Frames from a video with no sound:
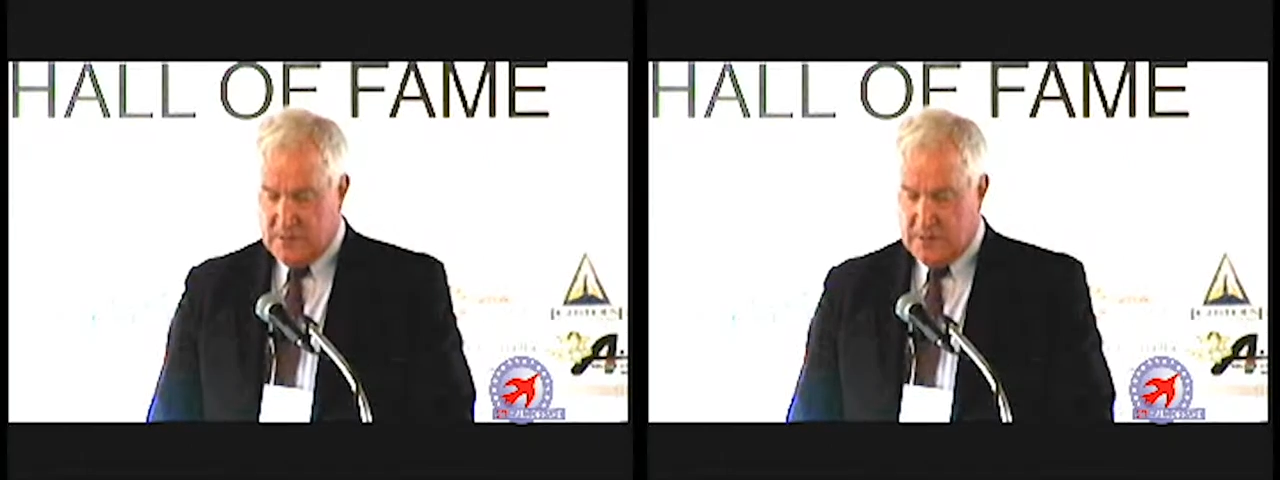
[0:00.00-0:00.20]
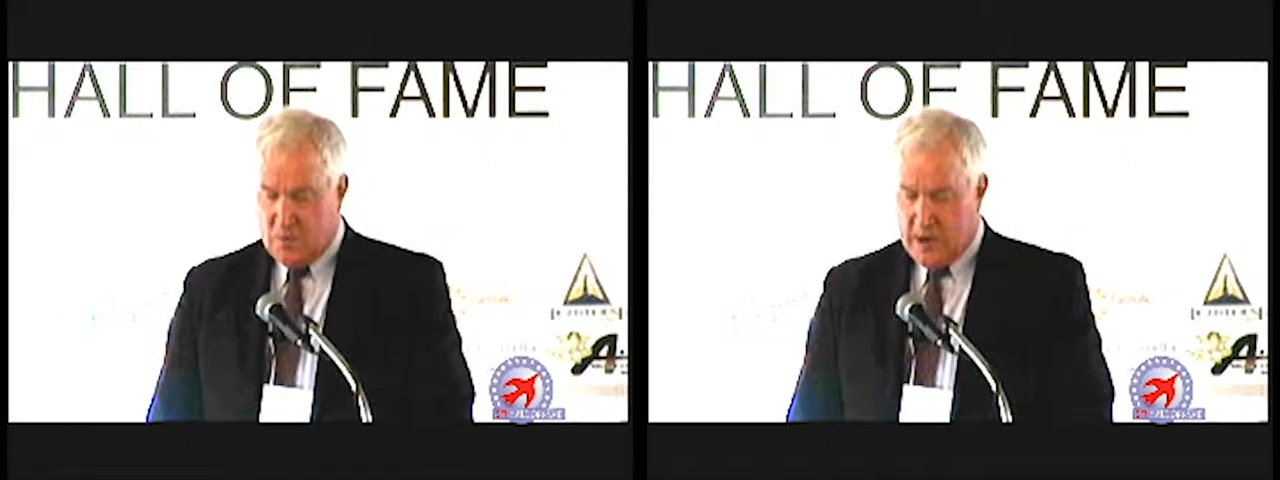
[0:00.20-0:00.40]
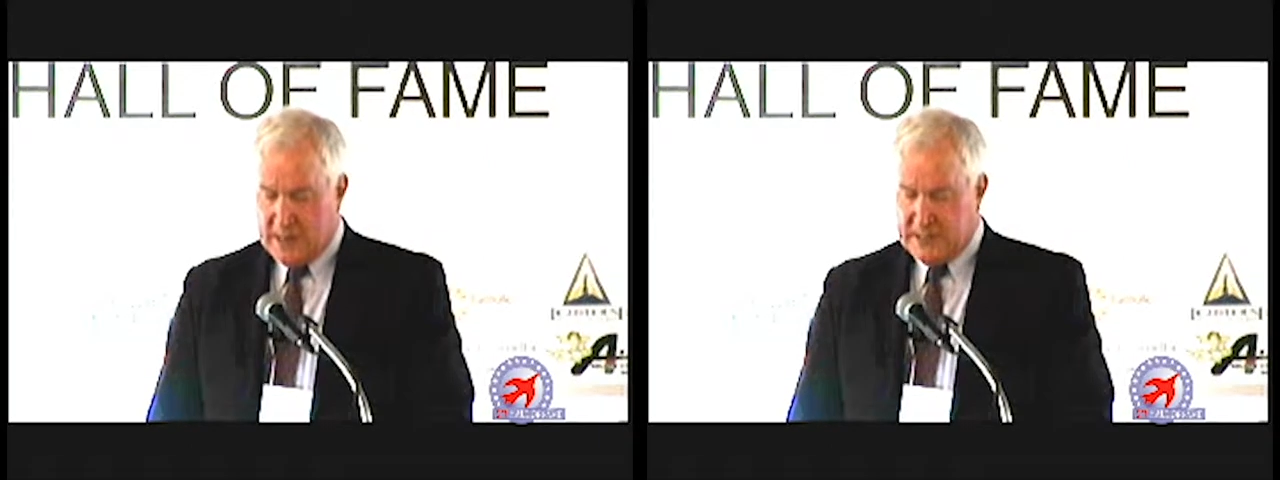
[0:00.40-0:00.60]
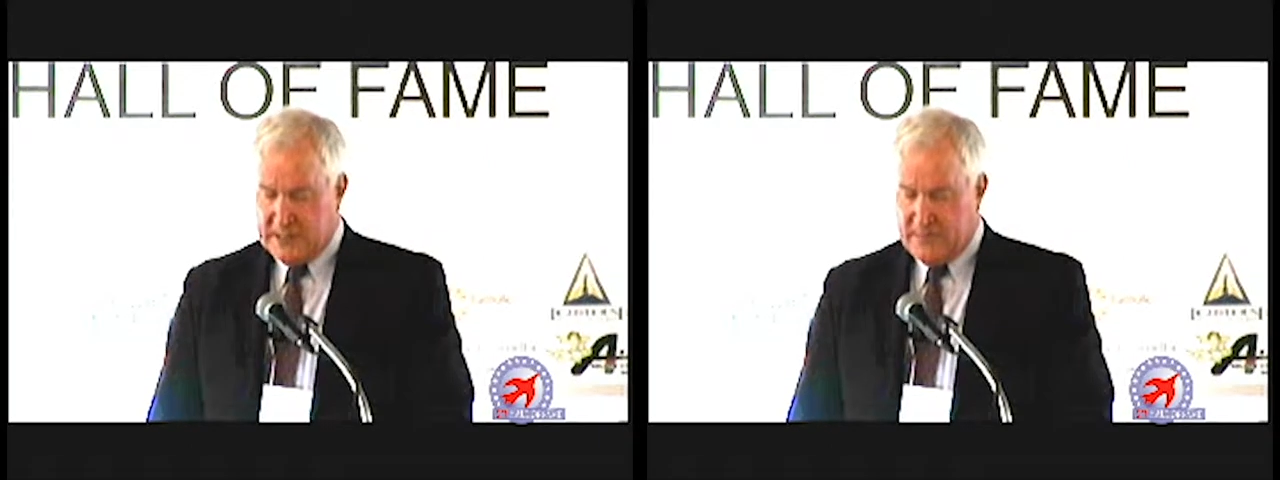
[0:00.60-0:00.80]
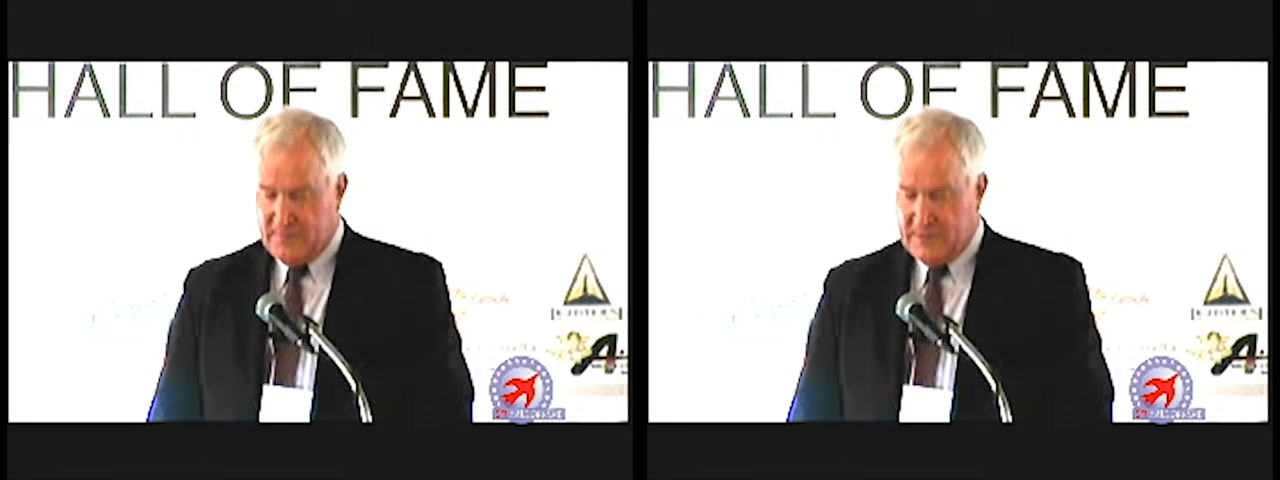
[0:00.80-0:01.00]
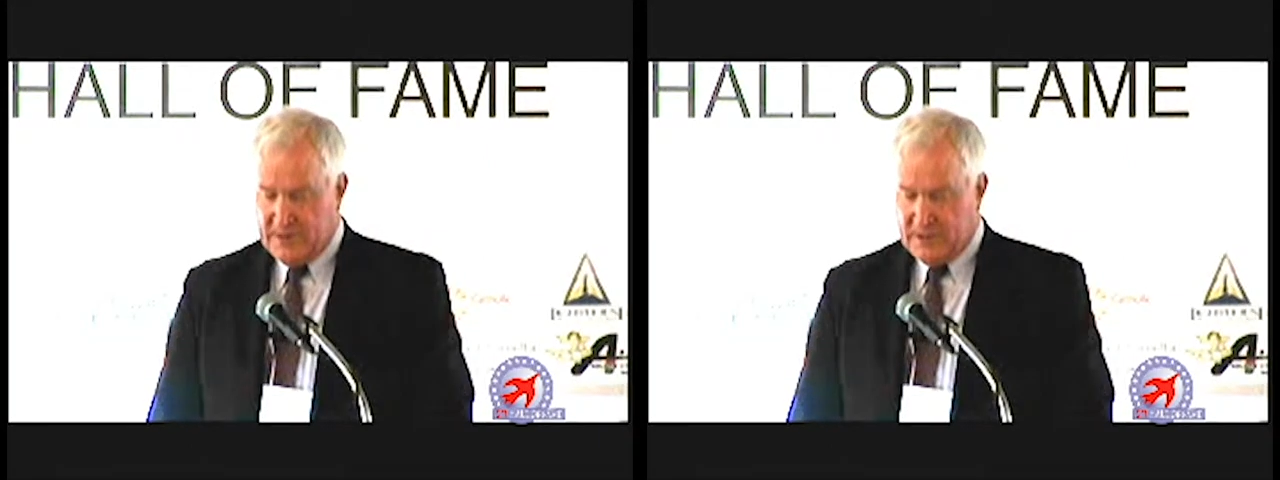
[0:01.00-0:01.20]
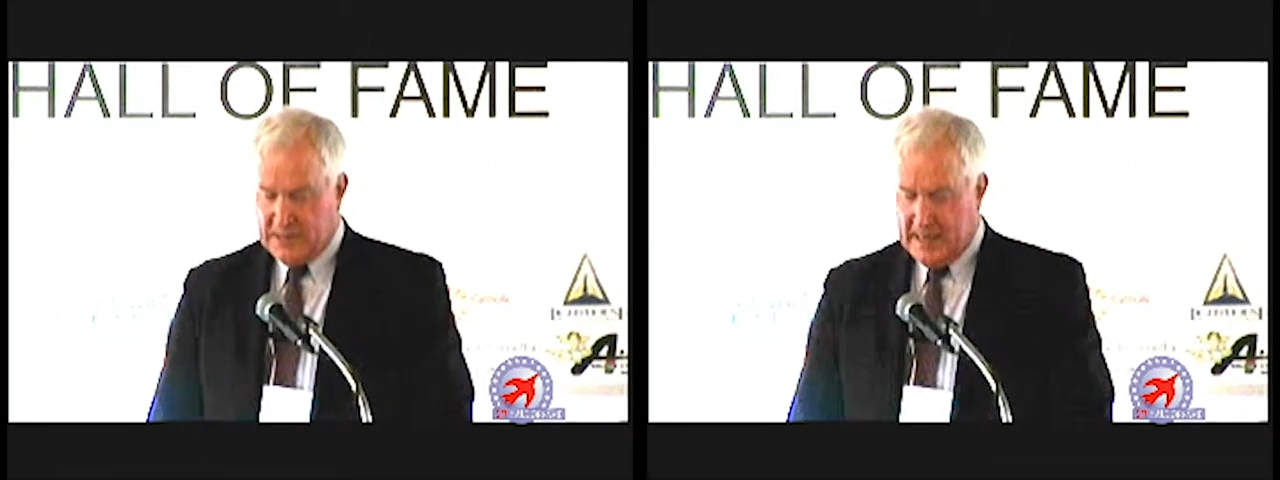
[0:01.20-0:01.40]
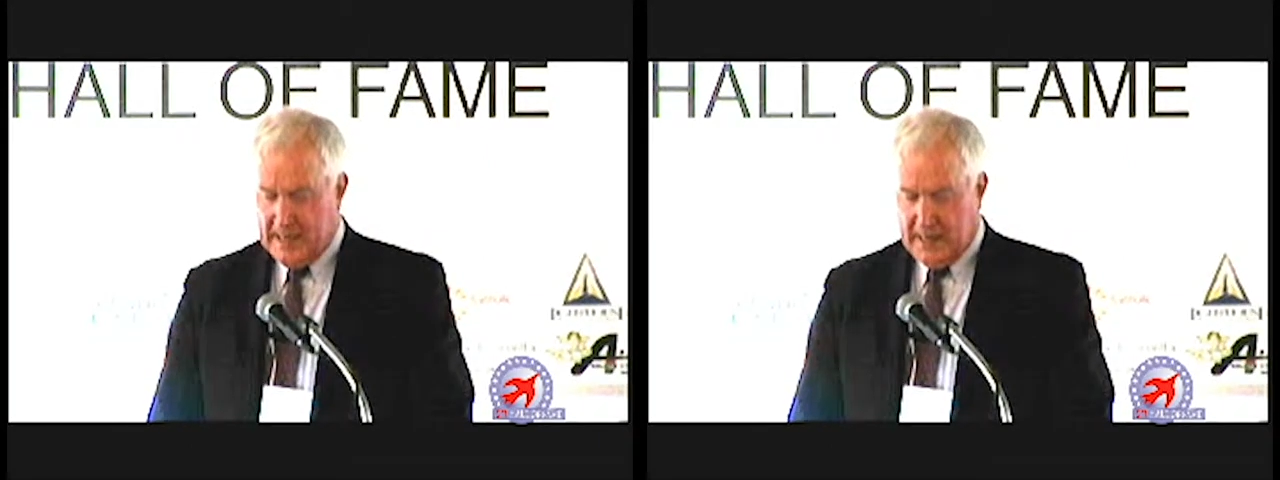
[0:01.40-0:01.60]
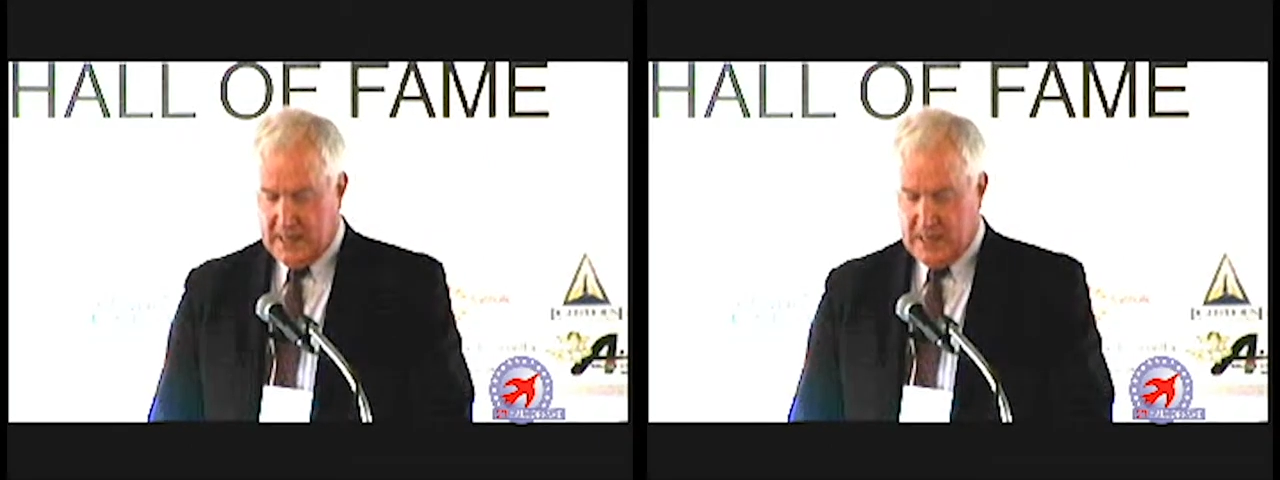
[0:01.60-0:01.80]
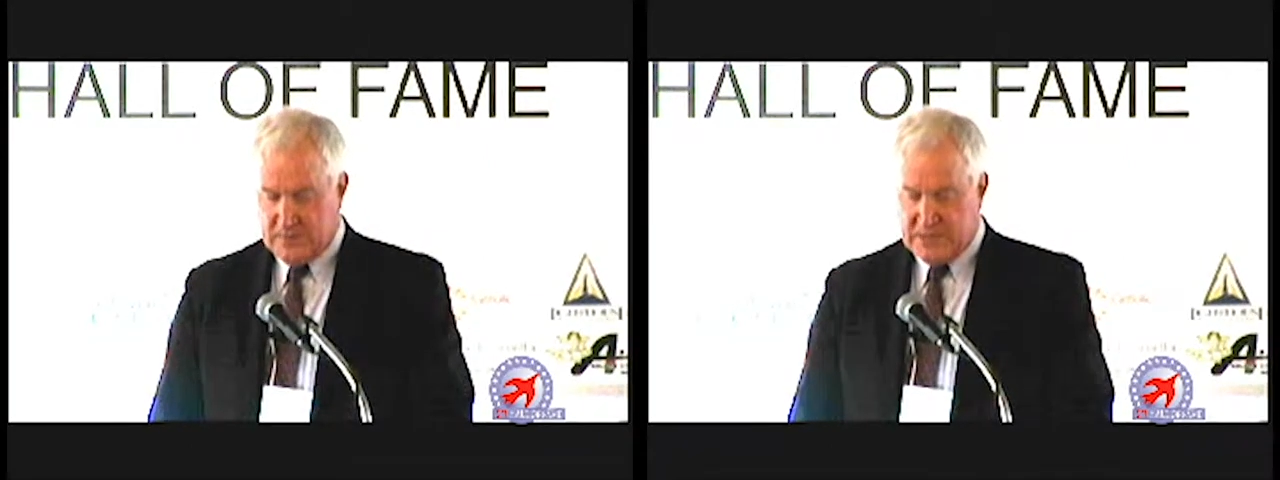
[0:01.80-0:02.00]
to the Washington Figure Skating
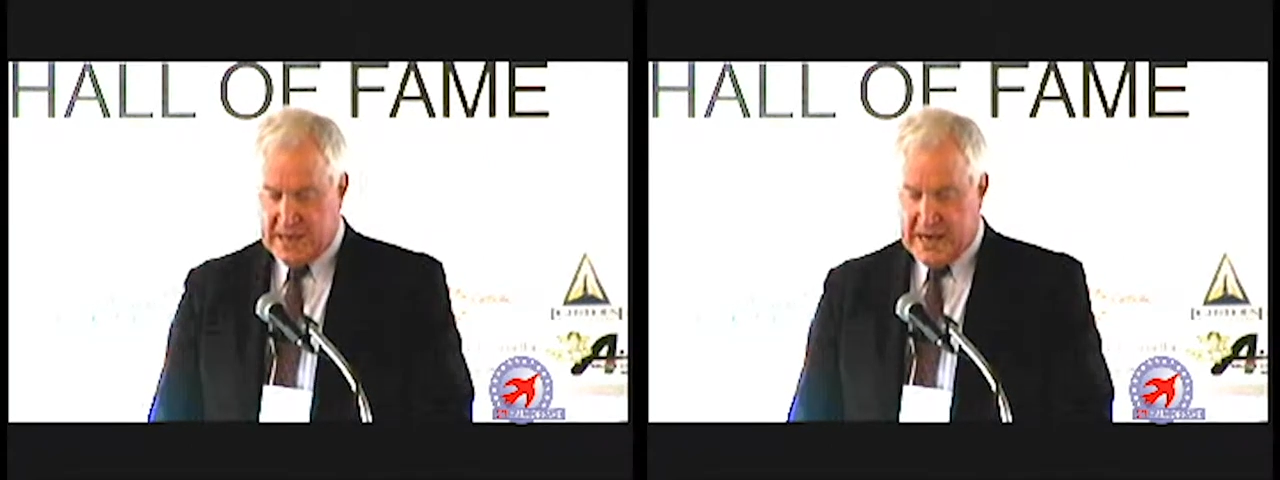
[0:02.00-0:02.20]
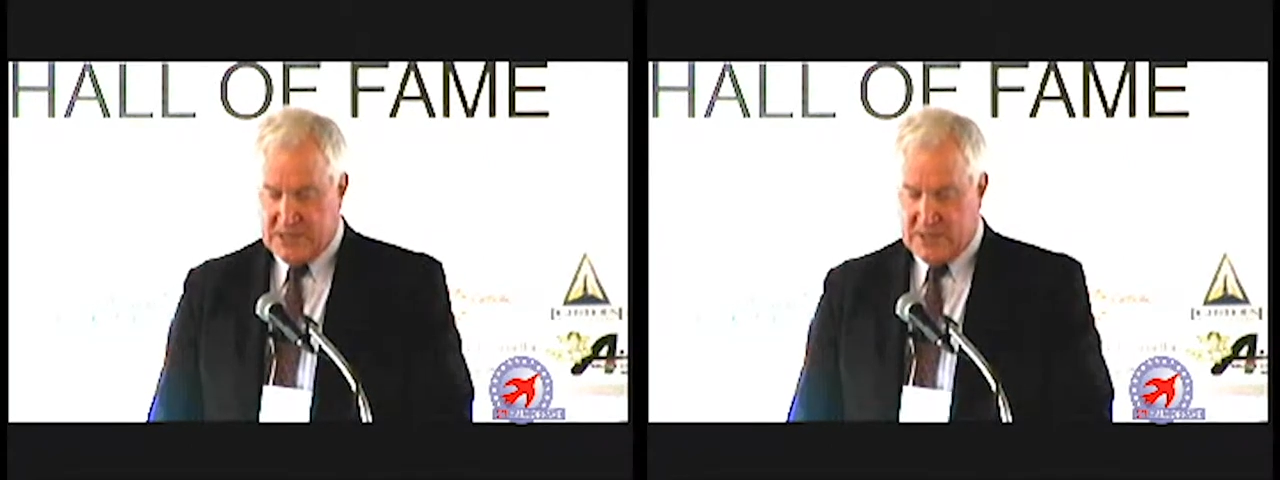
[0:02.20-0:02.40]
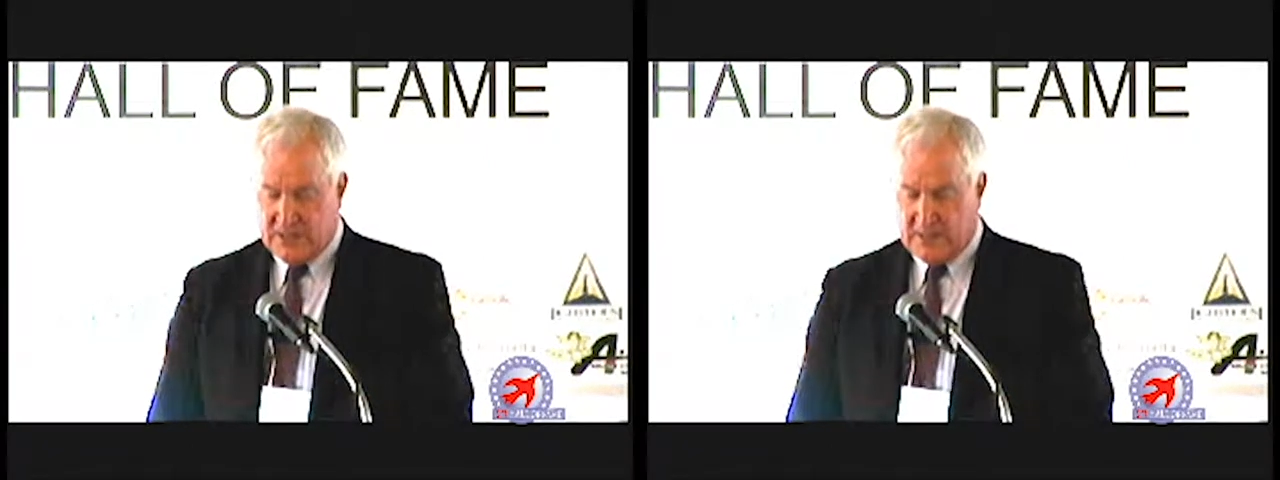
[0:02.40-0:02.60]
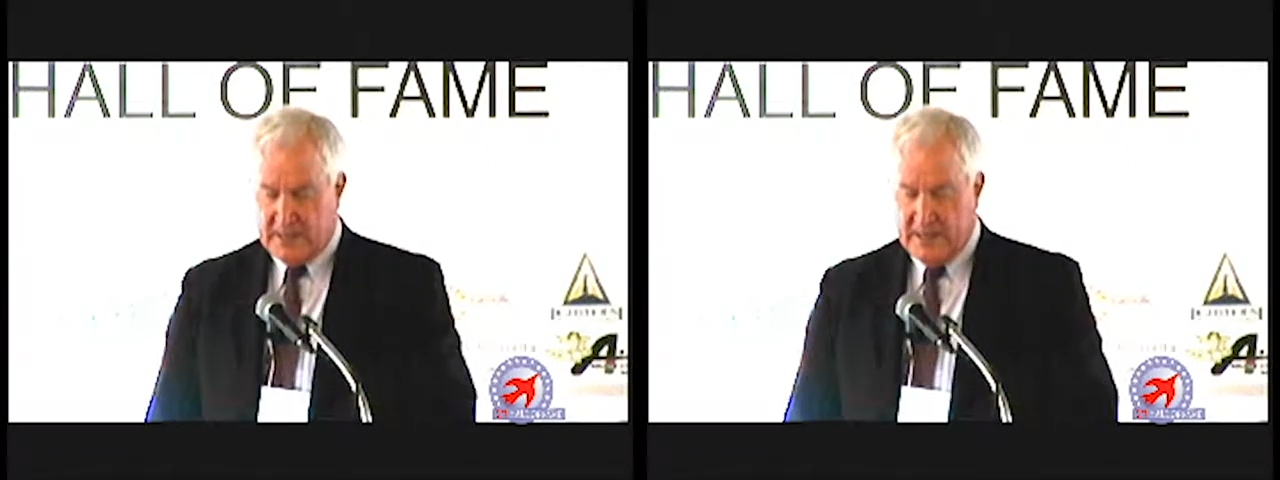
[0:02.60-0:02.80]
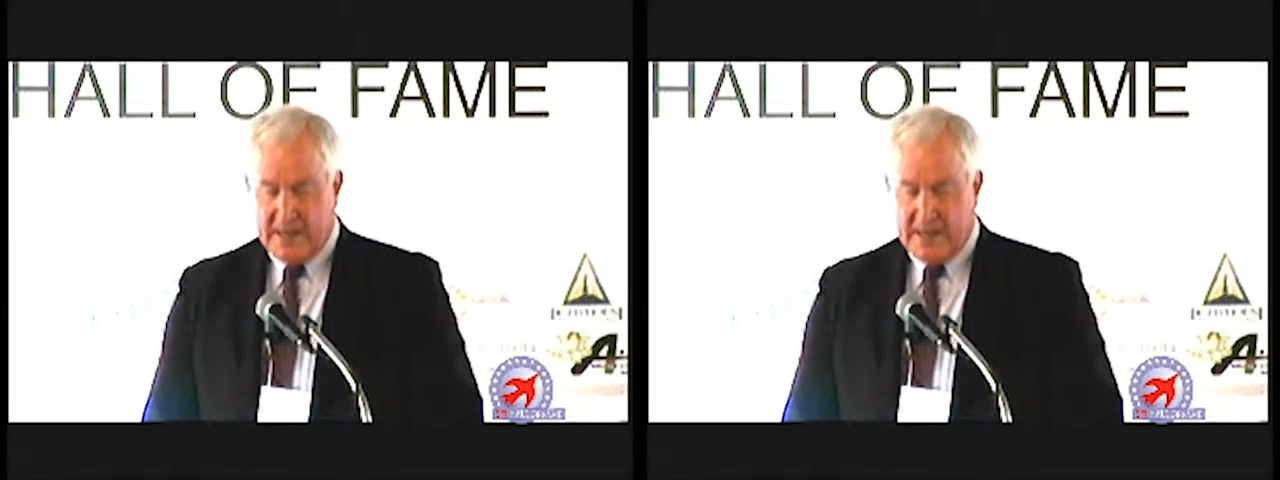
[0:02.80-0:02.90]
Club's National